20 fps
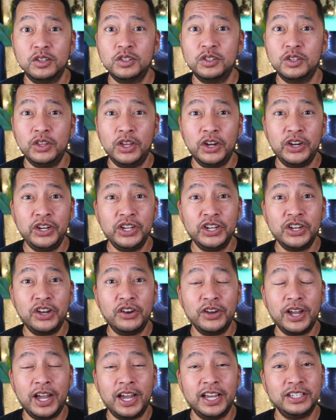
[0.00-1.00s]
So there you
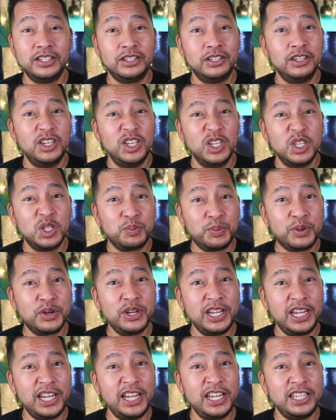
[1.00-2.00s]
go, guys. It's
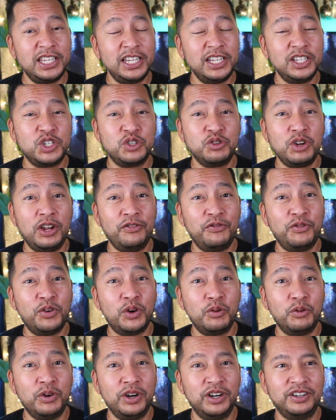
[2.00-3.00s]
pretty easy and
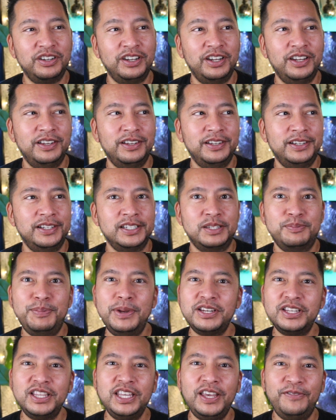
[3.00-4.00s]
straightforward,
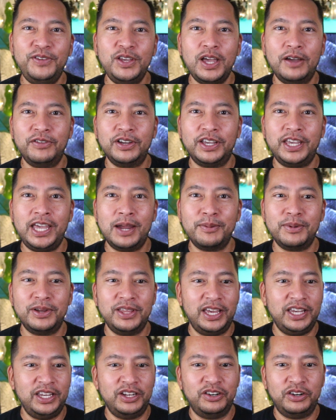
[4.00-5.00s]
especially if you have a camera
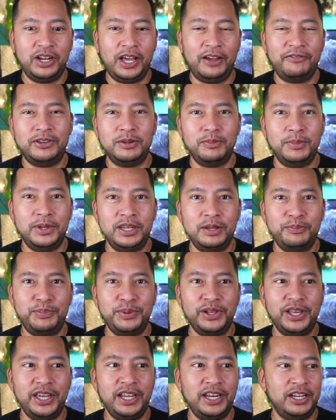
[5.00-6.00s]
that you don't have to
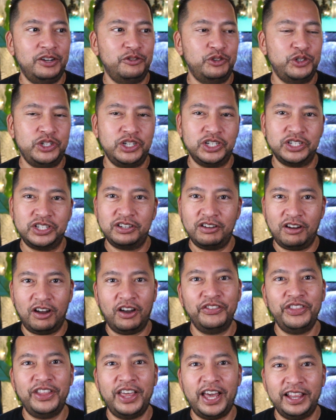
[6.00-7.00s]
manipulate and it was just
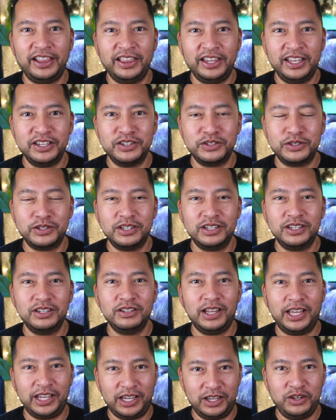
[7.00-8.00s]
on that list.
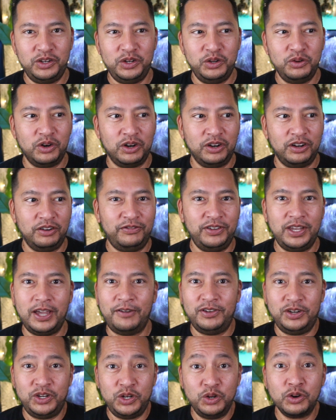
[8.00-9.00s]
Like a newer, if you
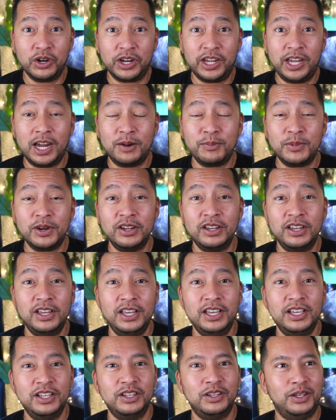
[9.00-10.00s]
have a newer camera,
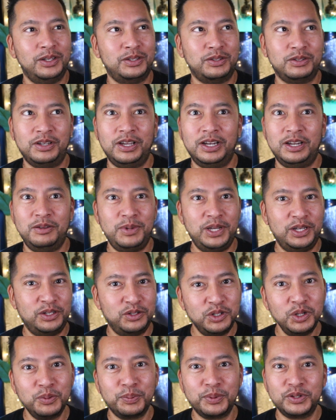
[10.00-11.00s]
it's gonna be
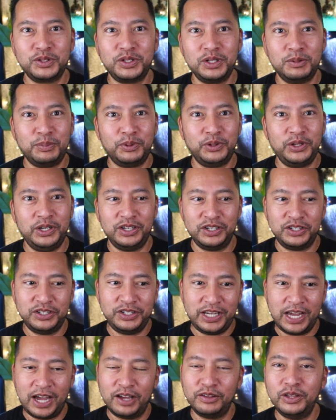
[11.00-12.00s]
super simple. You just
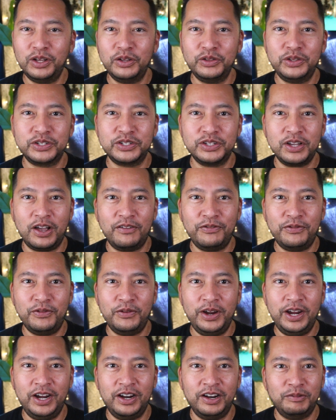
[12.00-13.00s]
download the
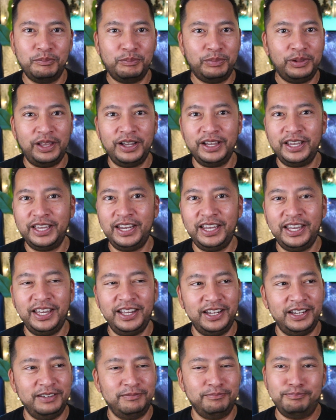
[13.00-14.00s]
software, plug it
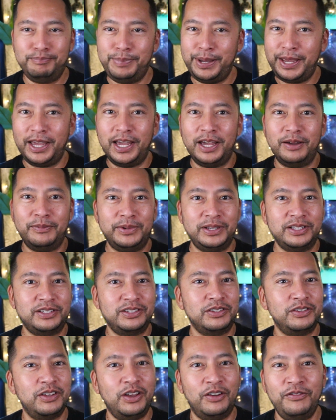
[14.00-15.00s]
in, and bam,
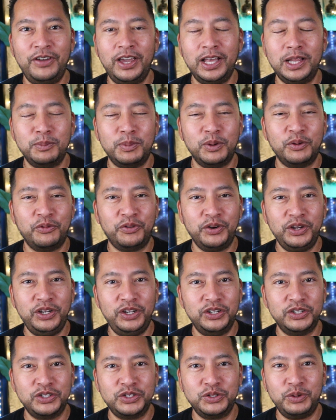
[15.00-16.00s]
it's available for
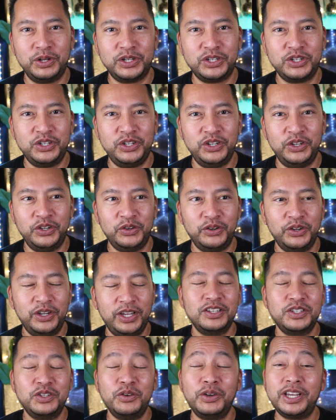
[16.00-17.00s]
you to switch to.
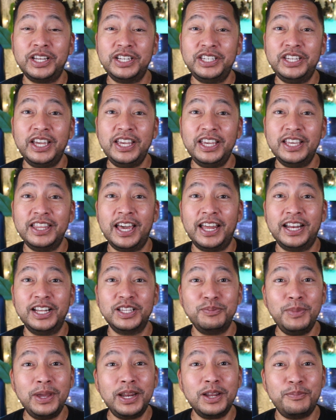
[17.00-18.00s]
So I can tell you that
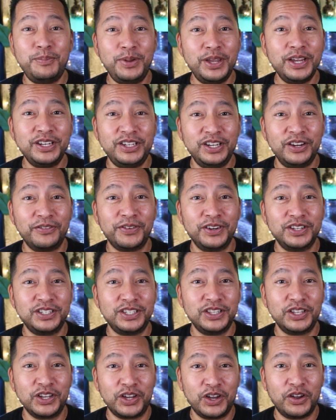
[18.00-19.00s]
it's made a big difference
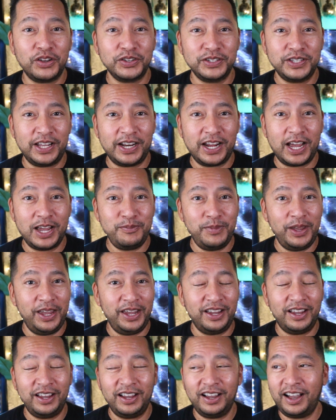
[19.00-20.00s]
in the calls that I
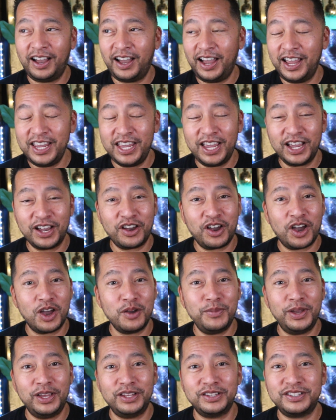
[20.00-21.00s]
make. I get
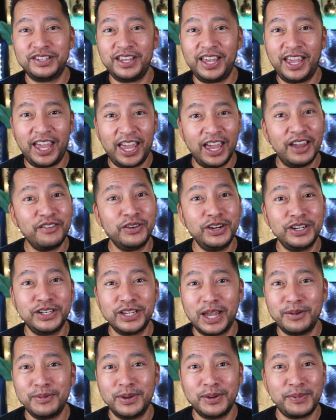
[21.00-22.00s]
comments every
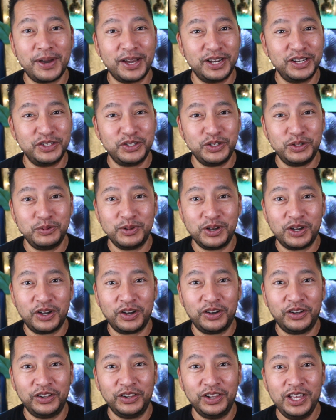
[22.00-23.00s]
time I'm on a Zoom
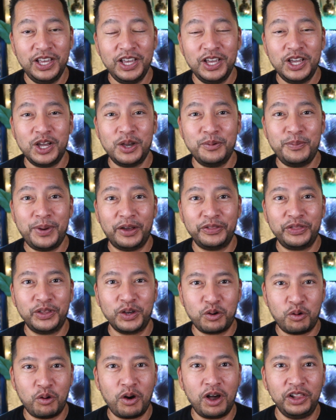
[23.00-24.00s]
call about the
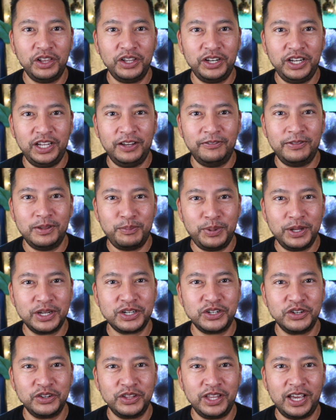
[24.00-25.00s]
quality of the
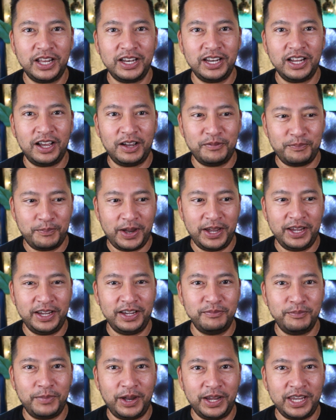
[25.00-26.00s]
picture that
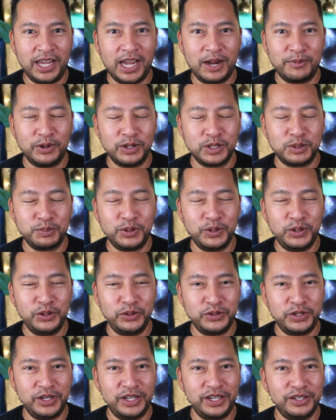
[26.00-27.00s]
my camera is
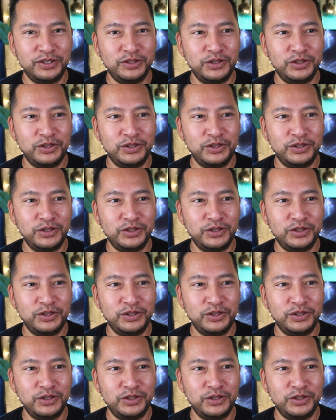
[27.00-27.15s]
producing.